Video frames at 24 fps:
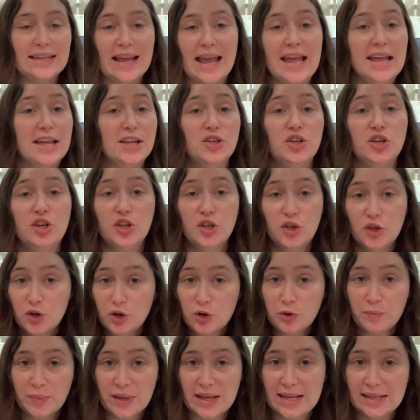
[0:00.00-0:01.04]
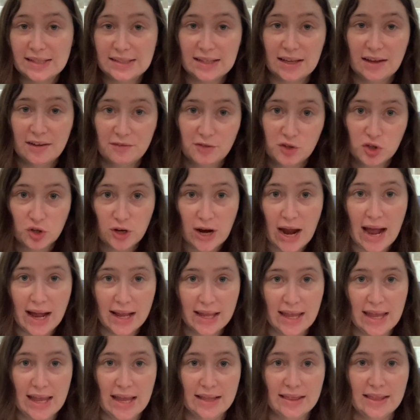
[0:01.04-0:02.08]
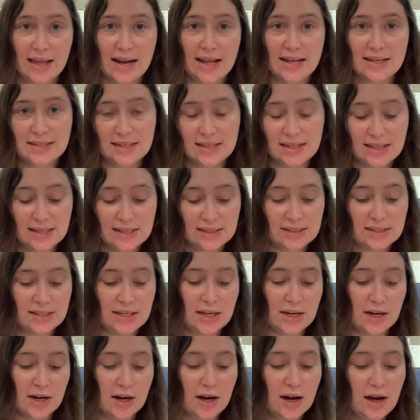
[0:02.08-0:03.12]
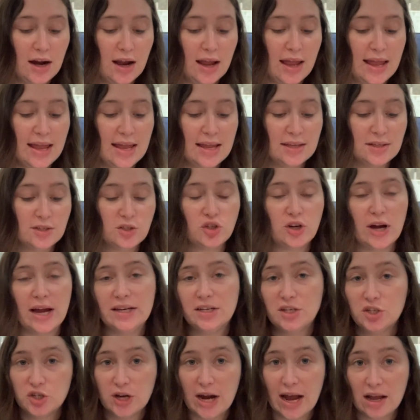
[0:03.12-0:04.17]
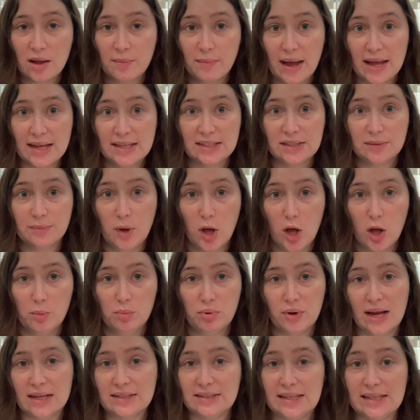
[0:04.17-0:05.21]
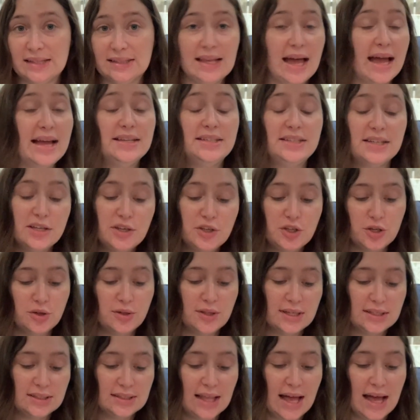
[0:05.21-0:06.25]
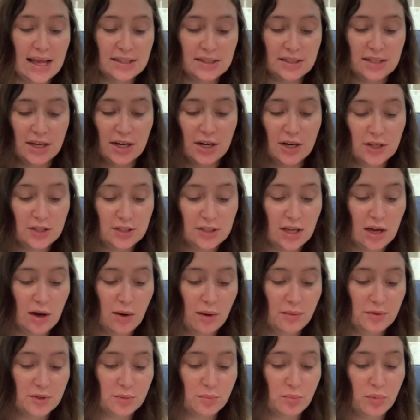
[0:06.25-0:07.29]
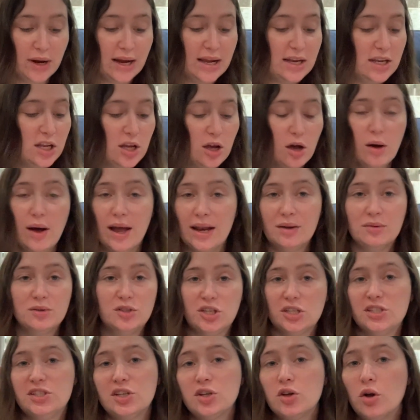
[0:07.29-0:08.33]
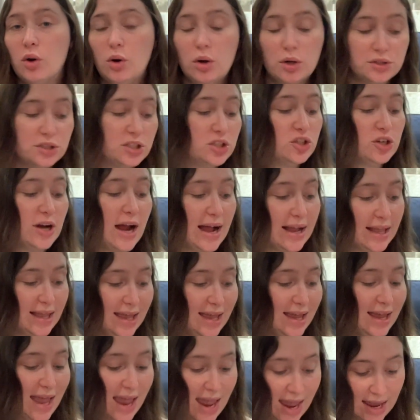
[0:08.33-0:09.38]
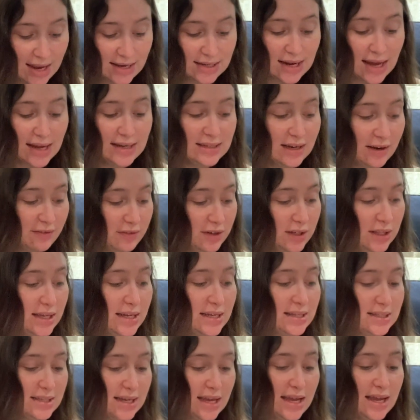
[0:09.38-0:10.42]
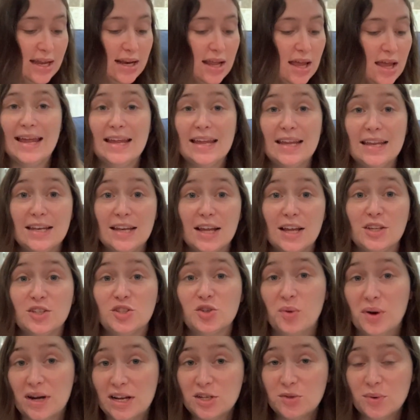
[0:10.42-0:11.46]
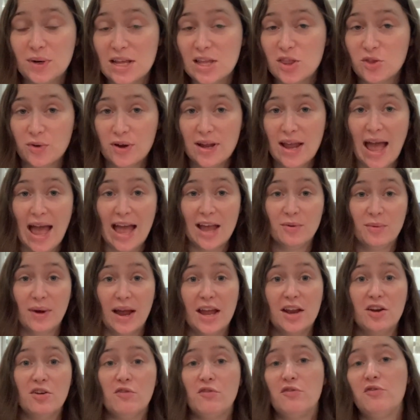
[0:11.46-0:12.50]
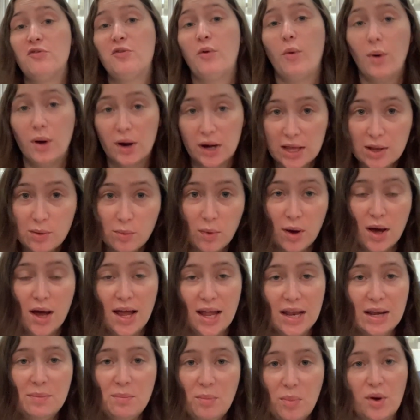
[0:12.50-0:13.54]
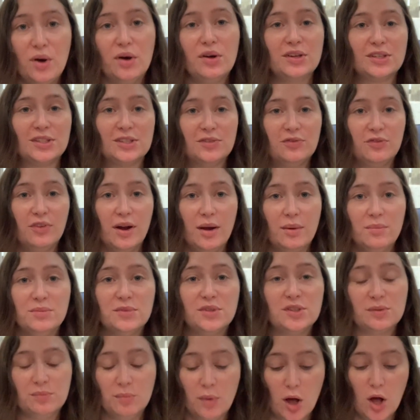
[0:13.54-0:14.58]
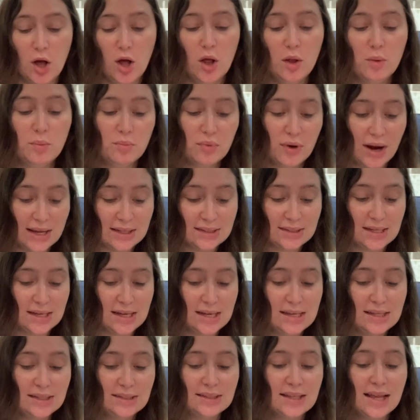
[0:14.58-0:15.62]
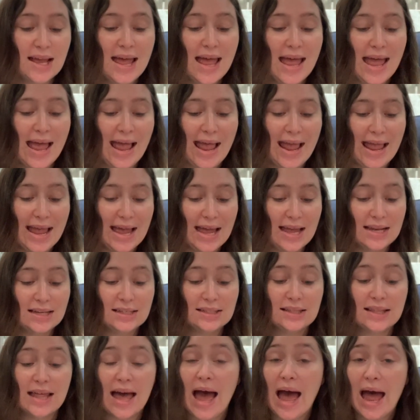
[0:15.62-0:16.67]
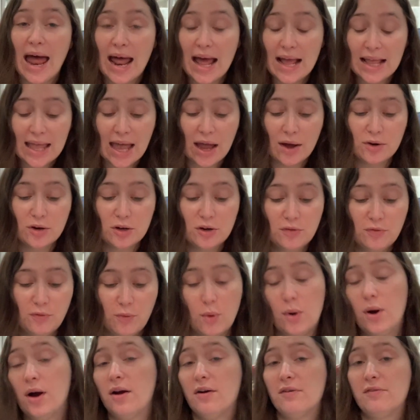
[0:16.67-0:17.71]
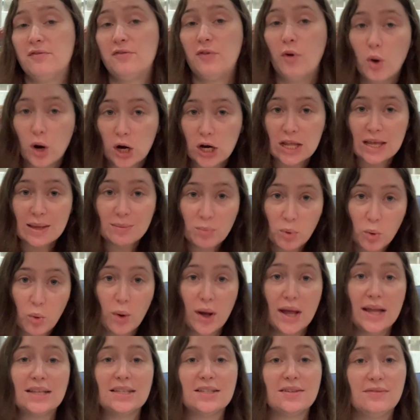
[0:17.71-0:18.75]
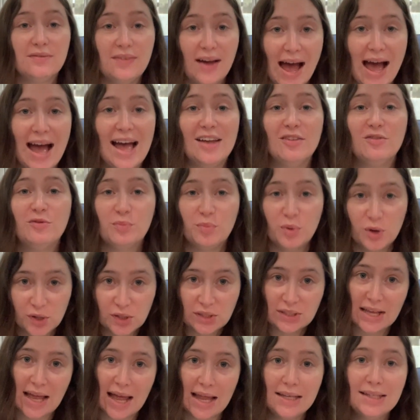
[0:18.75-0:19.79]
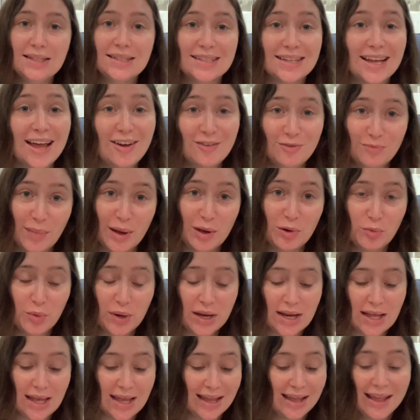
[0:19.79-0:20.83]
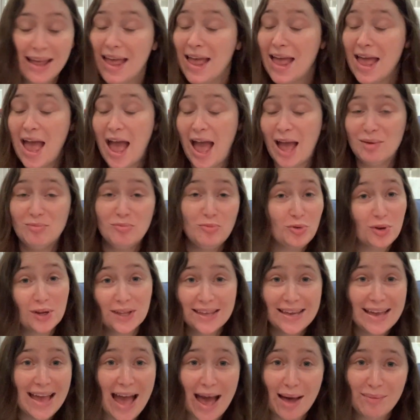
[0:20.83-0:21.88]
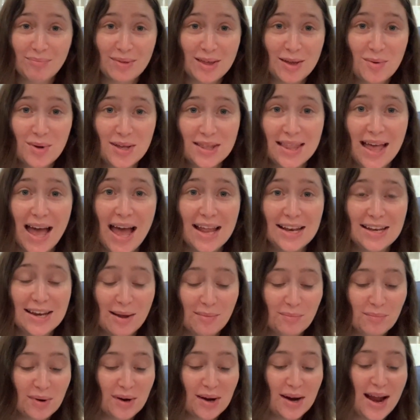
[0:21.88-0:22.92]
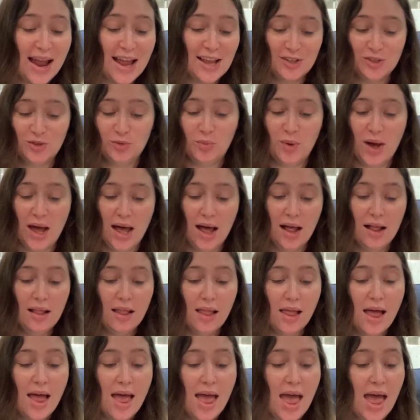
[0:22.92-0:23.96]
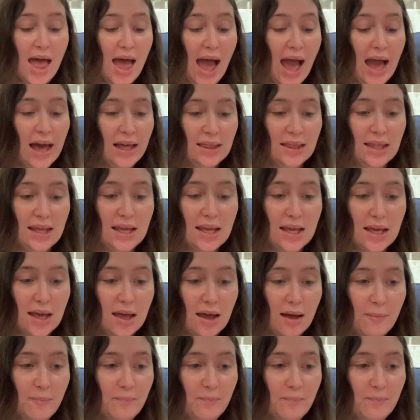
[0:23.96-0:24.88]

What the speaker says: a new piece of tracking that I did this year is trying to track my small presses. I didn't do this last year, so it was brand new and it was just a goal to track it, and I definitely did. In 2023, I read 41 books from small presses, and that accounted for 40.5% of my reading. I'm really happy with that number as well. I think